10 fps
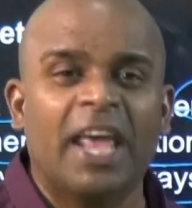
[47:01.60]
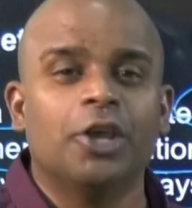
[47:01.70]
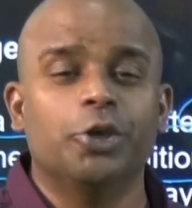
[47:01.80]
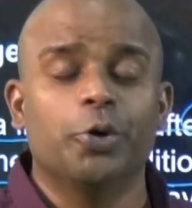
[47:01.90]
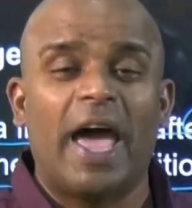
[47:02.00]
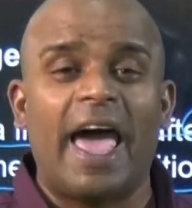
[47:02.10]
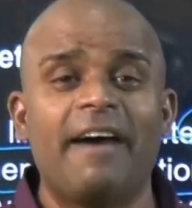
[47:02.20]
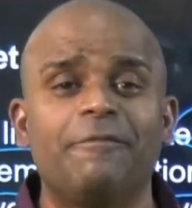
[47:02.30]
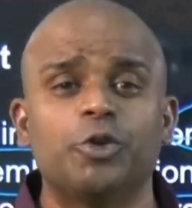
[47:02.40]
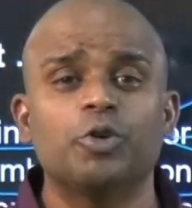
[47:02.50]
You
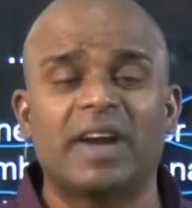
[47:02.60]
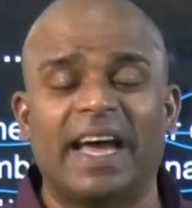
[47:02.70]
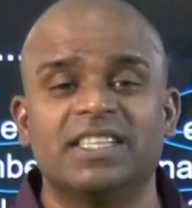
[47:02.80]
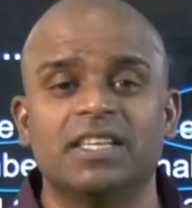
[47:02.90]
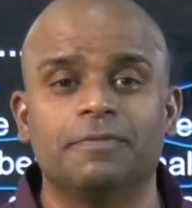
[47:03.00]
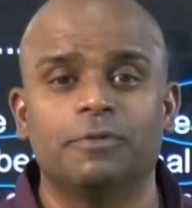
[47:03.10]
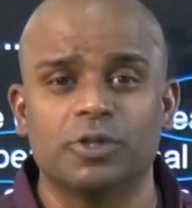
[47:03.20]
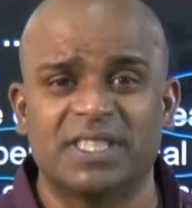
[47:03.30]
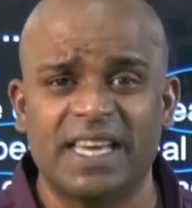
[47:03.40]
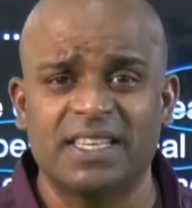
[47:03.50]
have to write in full
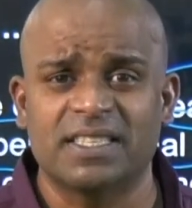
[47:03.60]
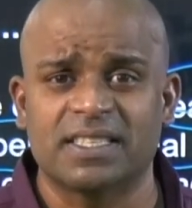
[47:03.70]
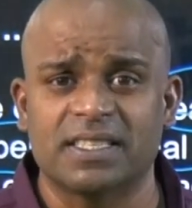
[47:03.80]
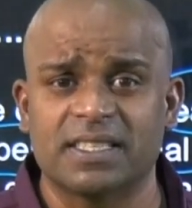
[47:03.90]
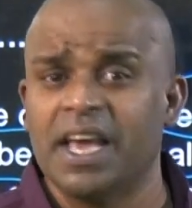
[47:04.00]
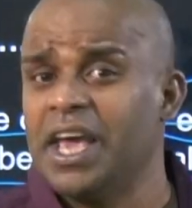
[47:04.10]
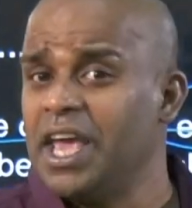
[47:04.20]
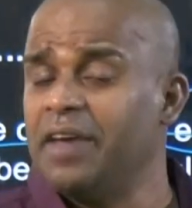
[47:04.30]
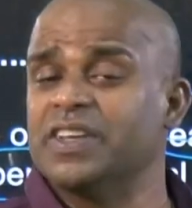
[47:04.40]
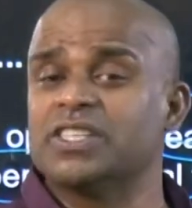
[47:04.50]
sentences.
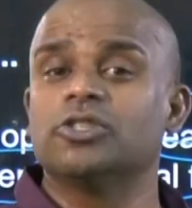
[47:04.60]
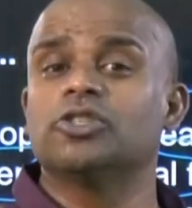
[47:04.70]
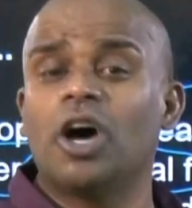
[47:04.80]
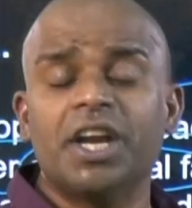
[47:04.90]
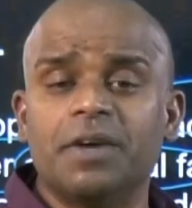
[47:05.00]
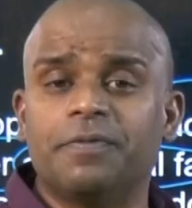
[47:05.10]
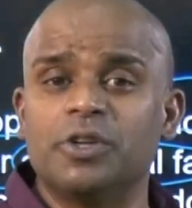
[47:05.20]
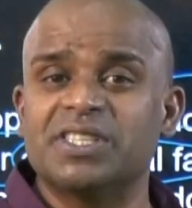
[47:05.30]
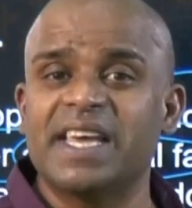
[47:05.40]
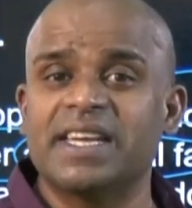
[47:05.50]
If it's not in a
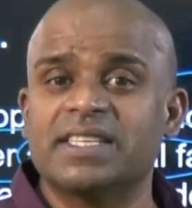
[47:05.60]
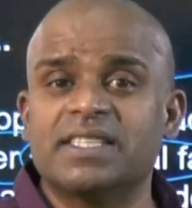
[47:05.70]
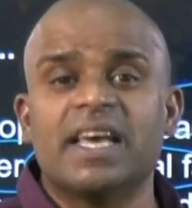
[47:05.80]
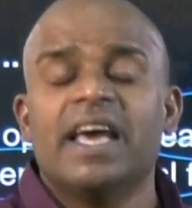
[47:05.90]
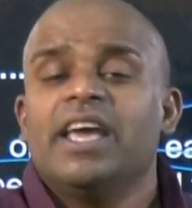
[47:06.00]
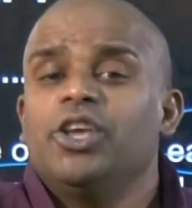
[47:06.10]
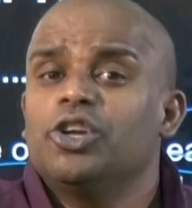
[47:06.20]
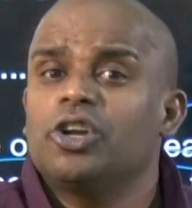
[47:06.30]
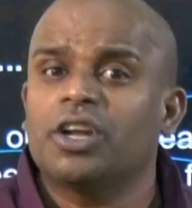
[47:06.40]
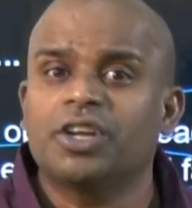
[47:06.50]
full sentence, you're
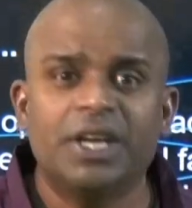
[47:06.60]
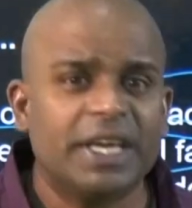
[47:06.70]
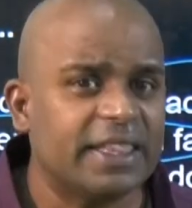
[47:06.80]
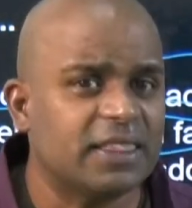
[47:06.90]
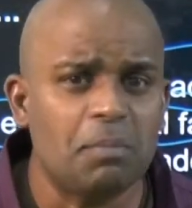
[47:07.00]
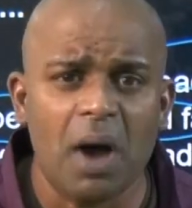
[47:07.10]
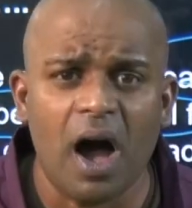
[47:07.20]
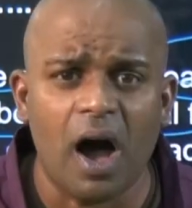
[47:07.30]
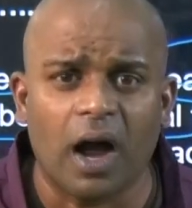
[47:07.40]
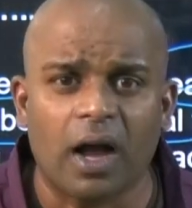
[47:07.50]
not going to get the
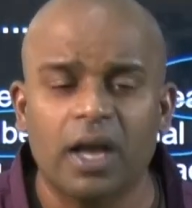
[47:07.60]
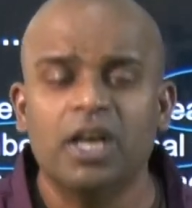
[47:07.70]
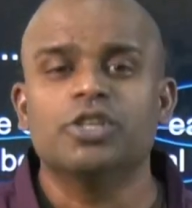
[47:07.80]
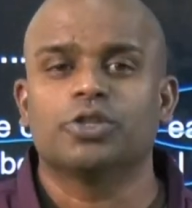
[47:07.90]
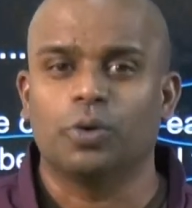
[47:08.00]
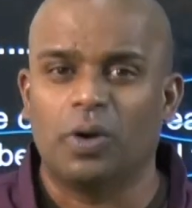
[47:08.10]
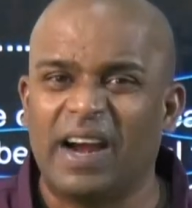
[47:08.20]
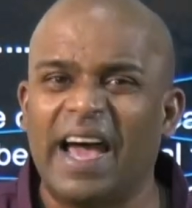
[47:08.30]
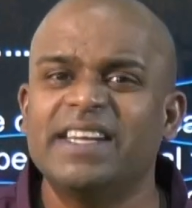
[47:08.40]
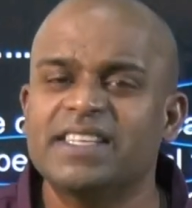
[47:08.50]
mark. So
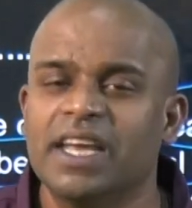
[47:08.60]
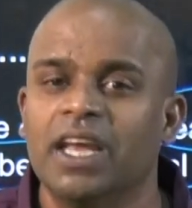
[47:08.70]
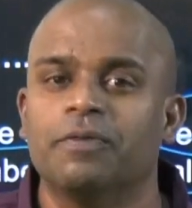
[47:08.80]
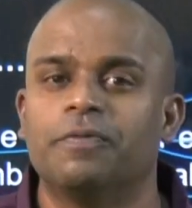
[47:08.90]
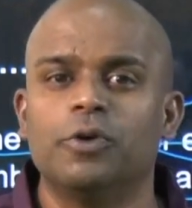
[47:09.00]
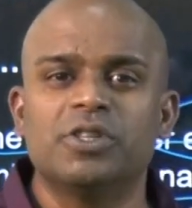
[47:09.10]
write in full